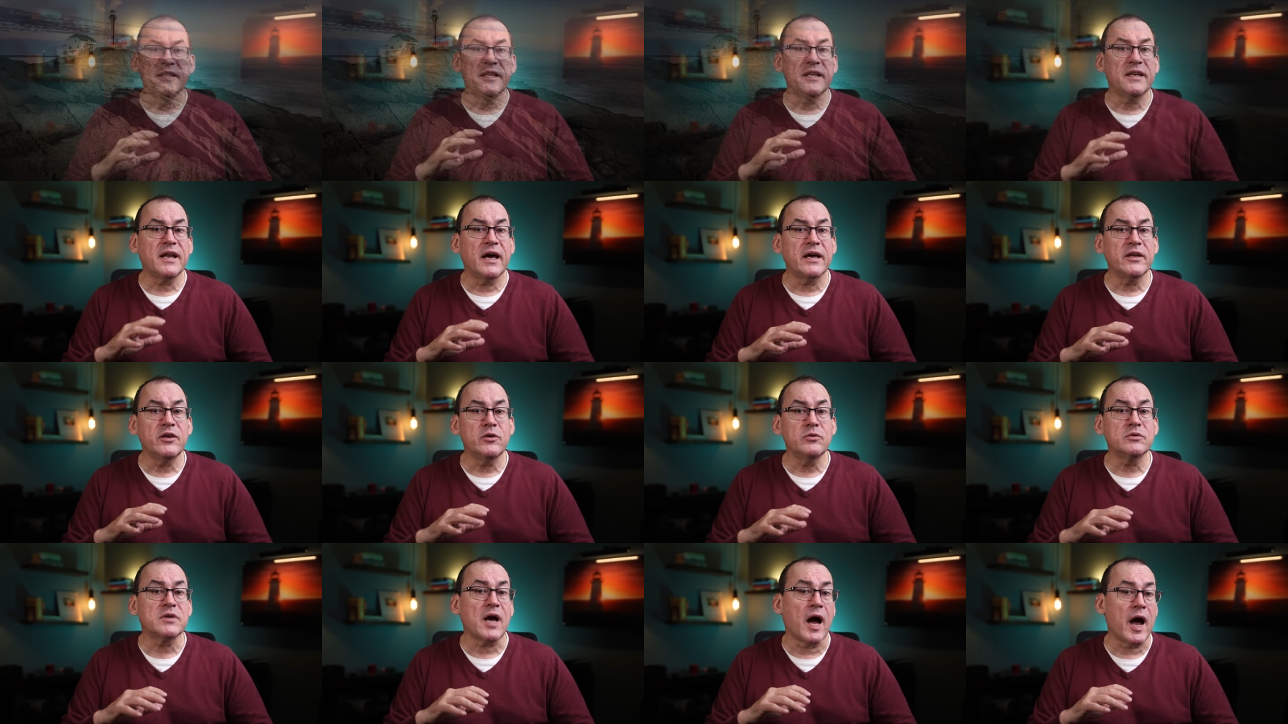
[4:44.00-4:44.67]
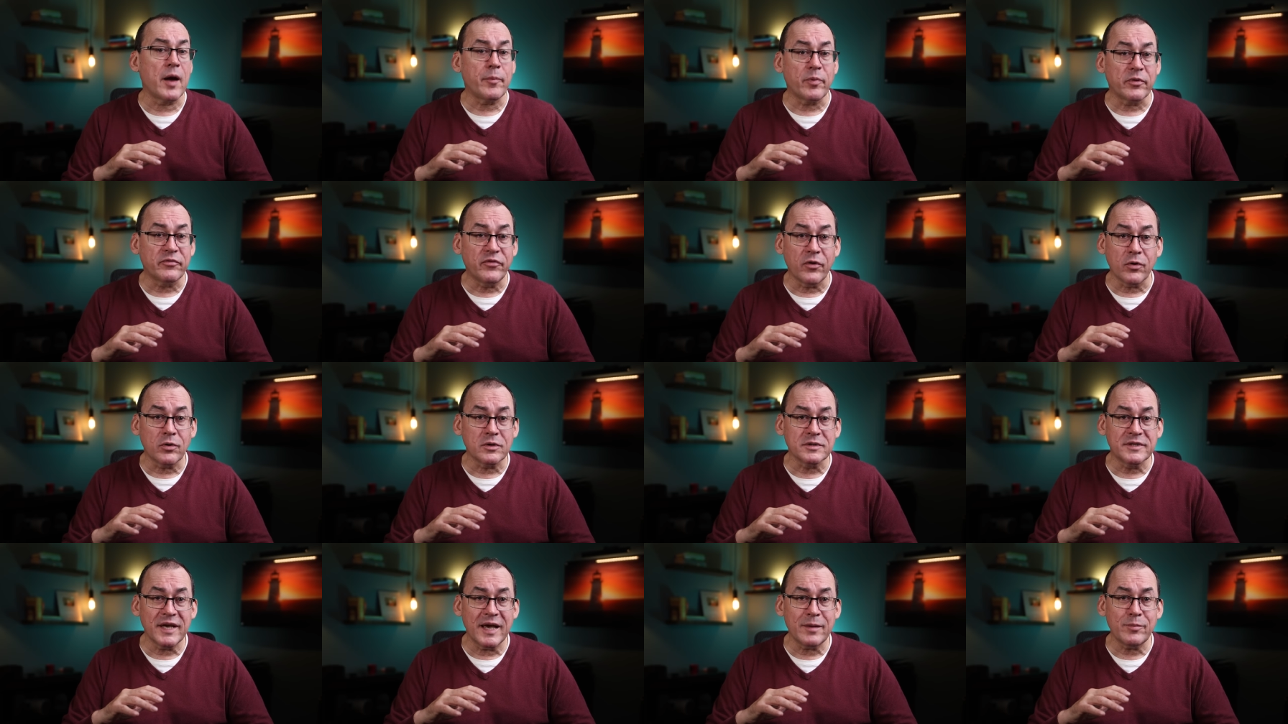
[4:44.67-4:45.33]
Did I use
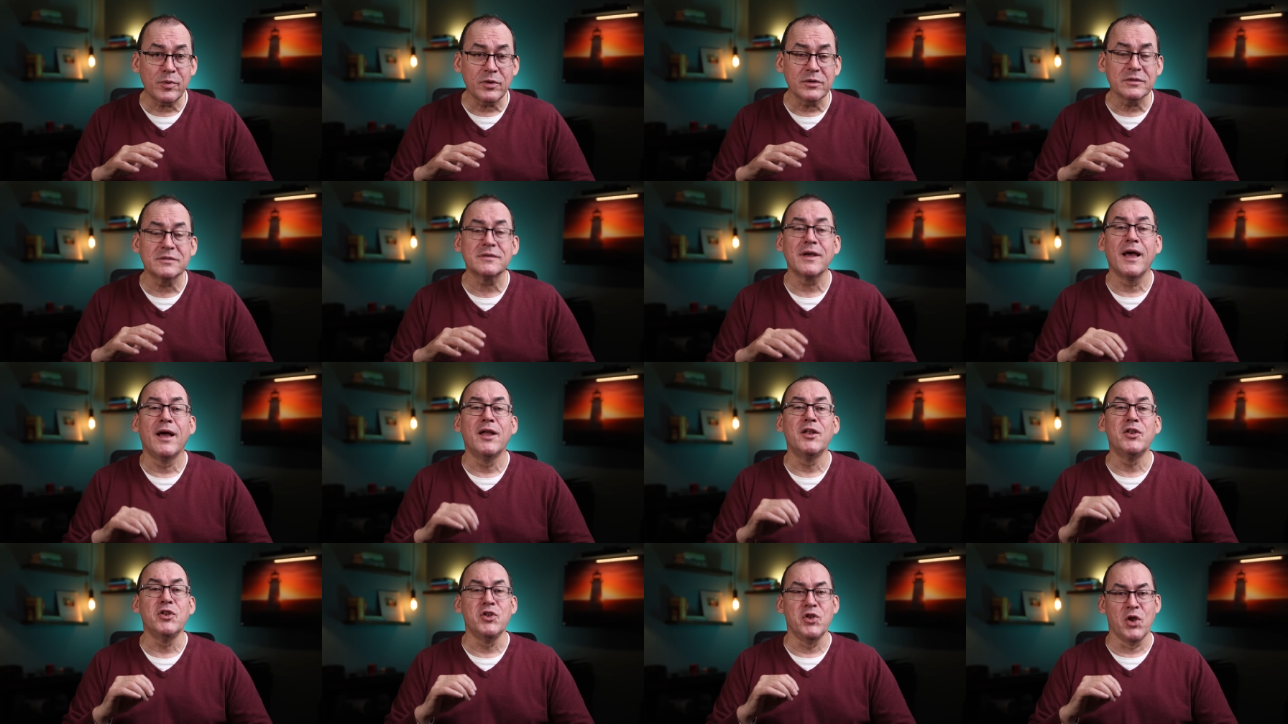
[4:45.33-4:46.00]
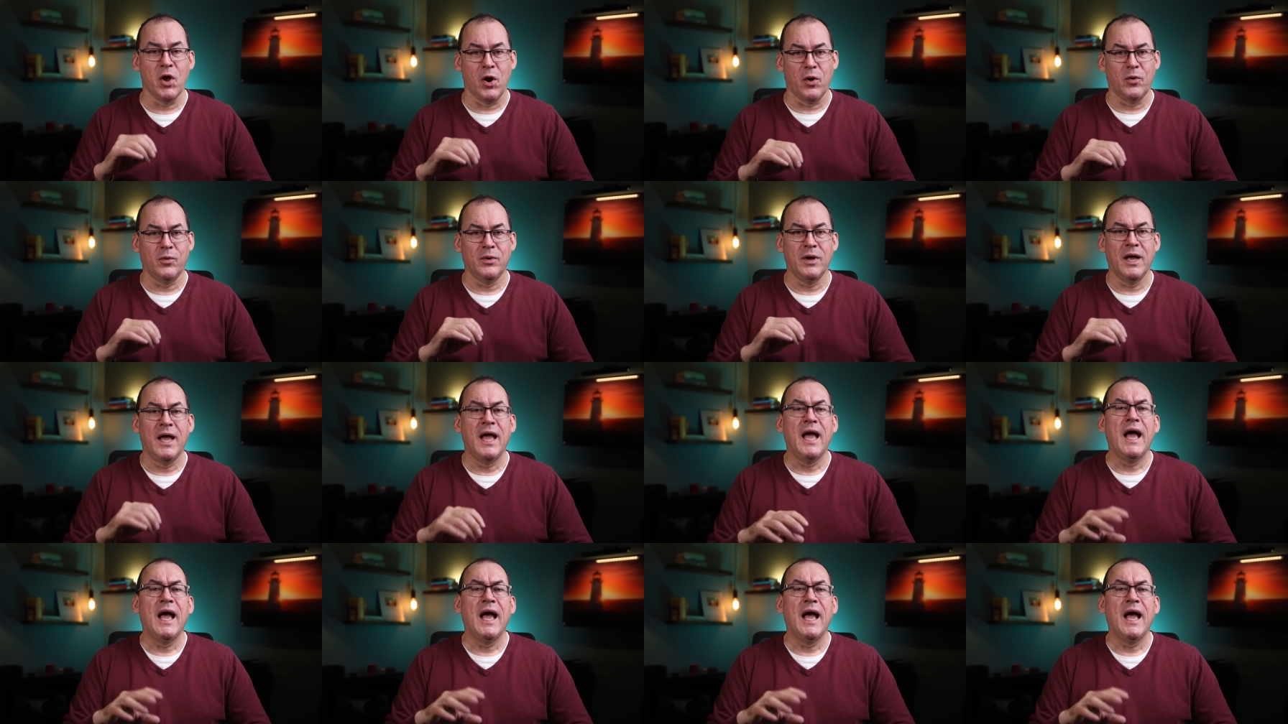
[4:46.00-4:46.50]
hyperfocal tables? No.